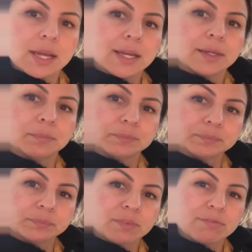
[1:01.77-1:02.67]
um,
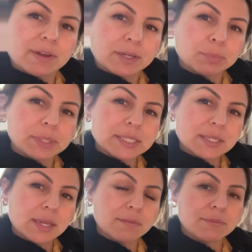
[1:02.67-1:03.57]
fireplace, I
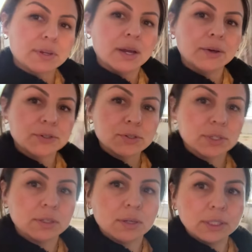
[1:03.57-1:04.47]
can't figure out how to turn
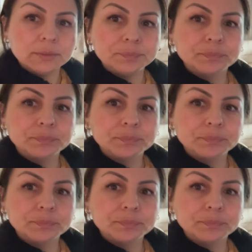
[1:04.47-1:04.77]
it on.